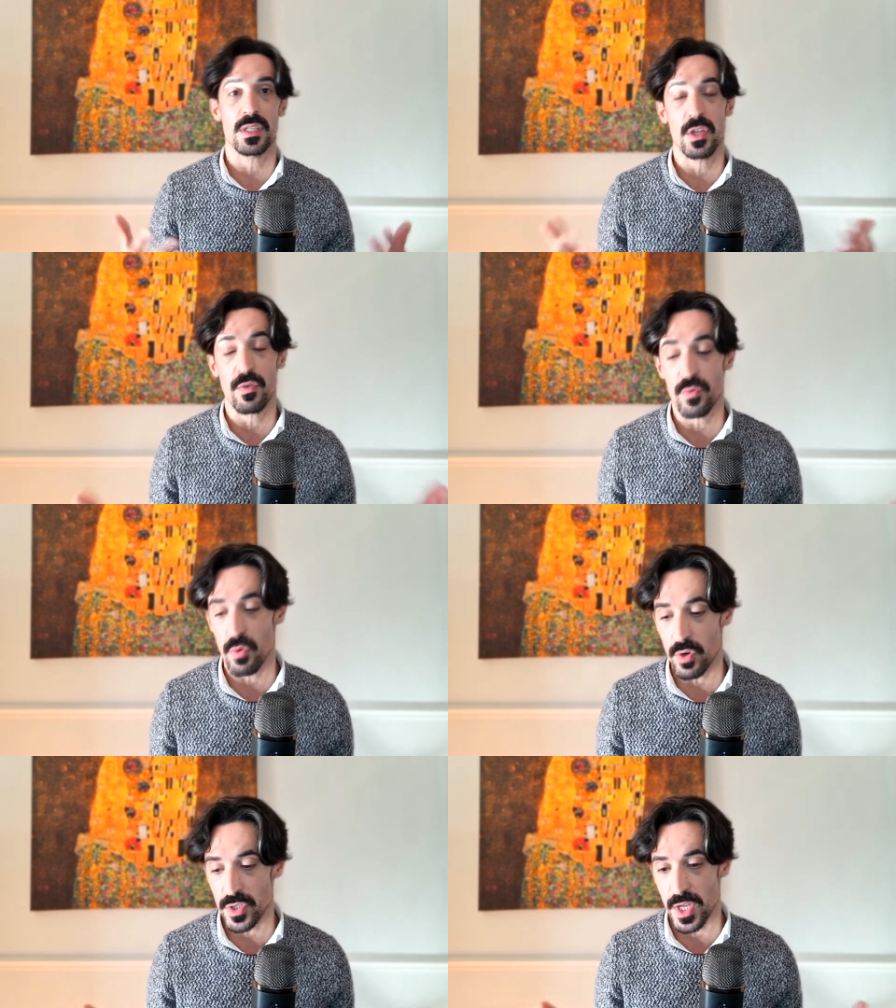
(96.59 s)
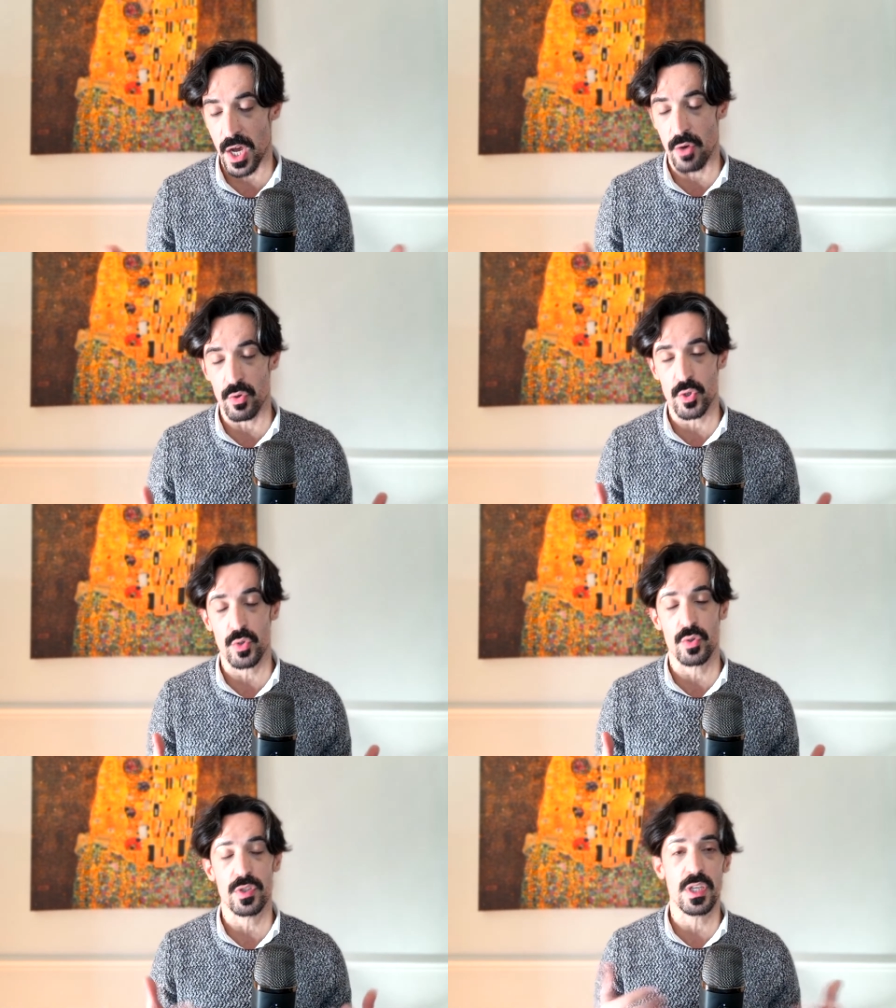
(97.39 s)
And then, of course, how
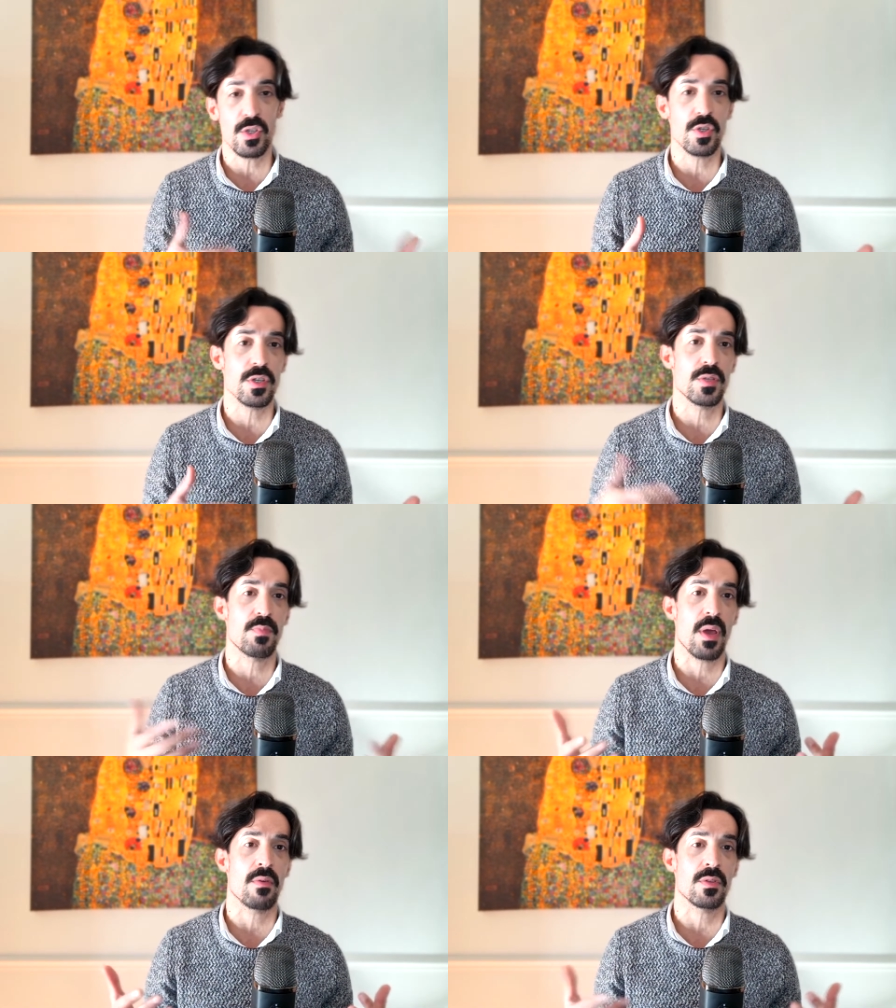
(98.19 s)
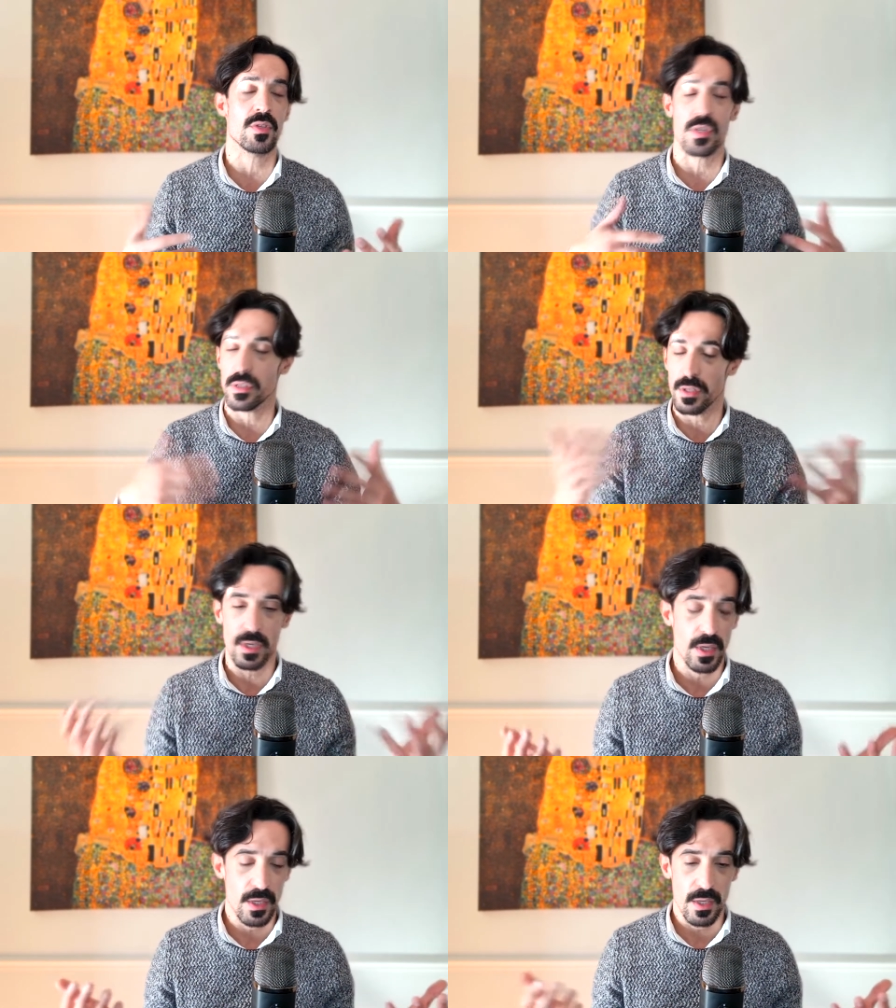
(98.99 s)
should teachers, parents, and
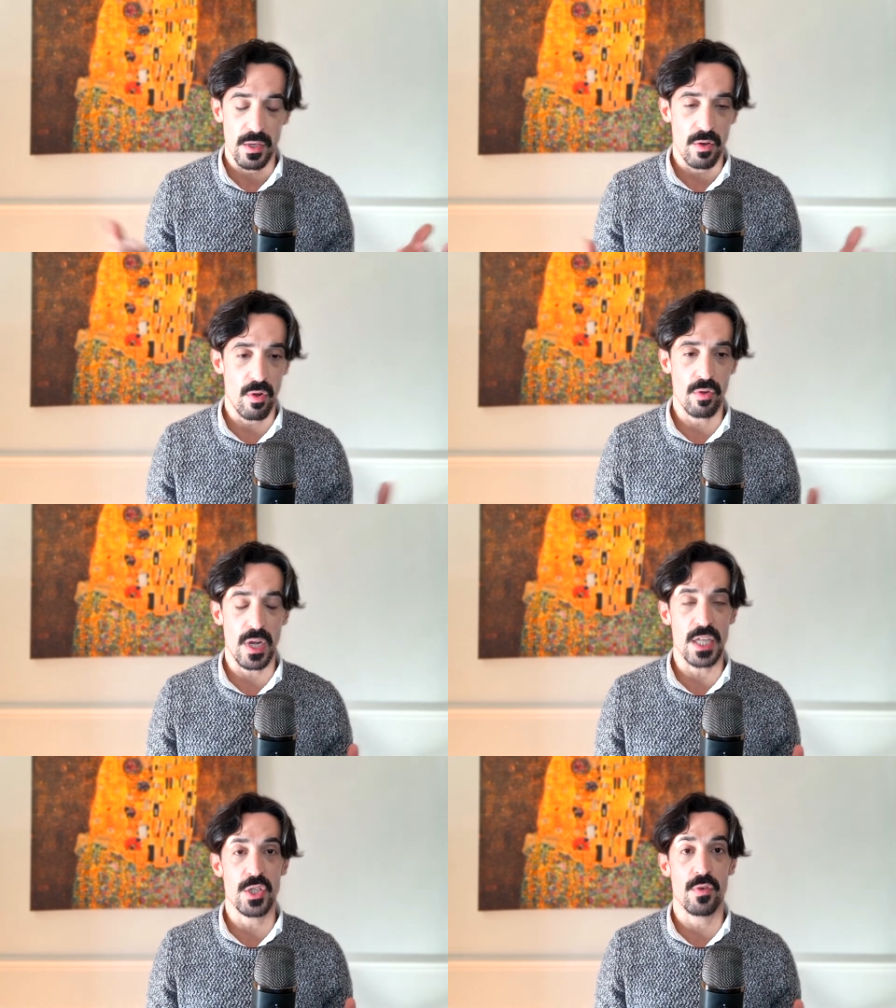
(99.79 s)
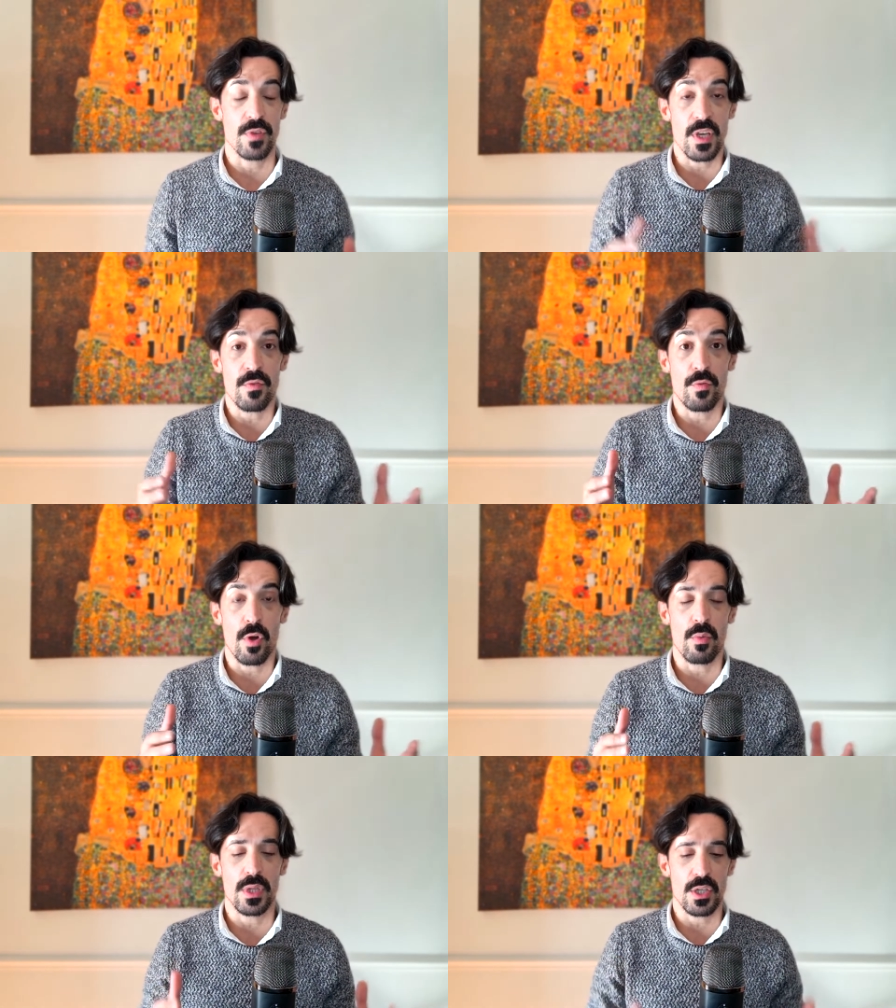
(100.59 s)
all kinds of
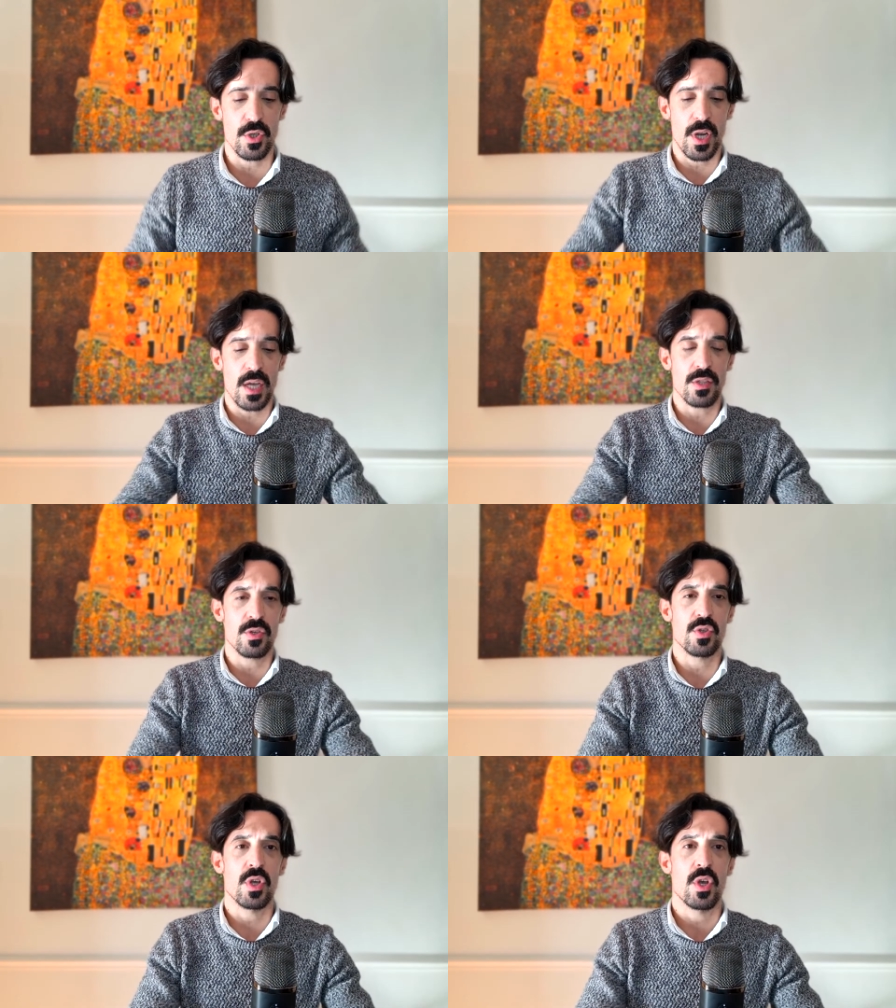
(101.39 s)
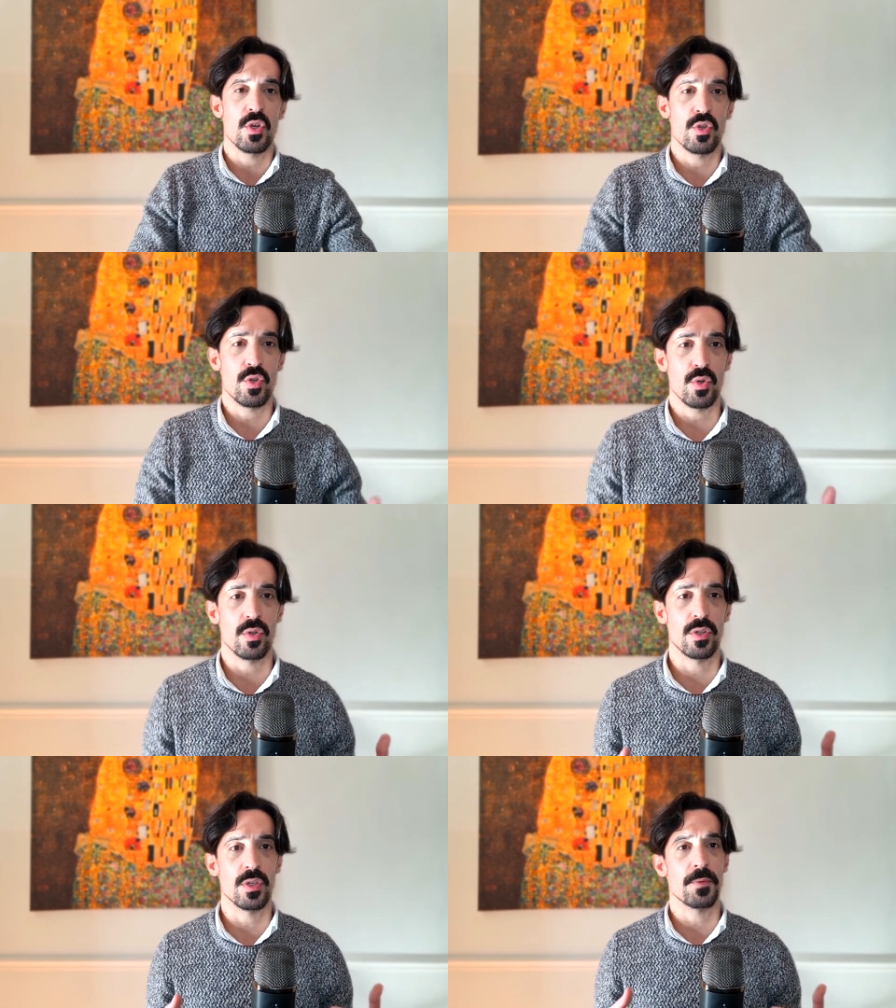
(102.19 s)
informal educators
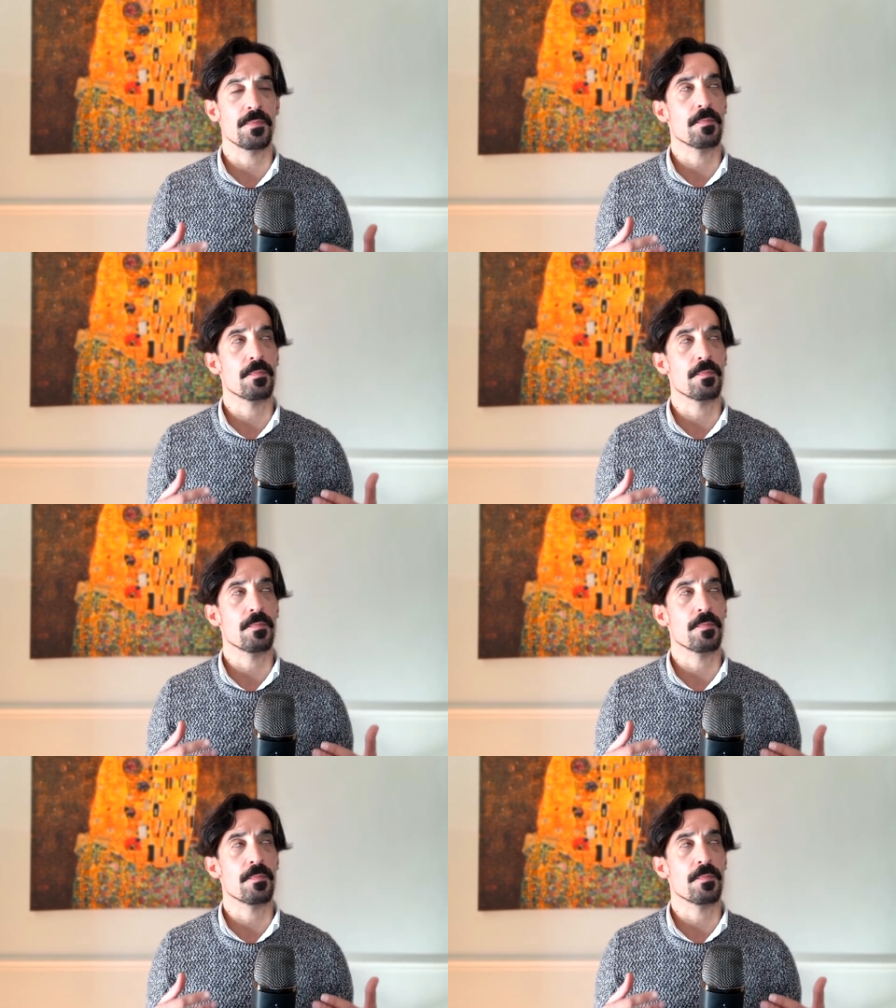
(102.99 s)
should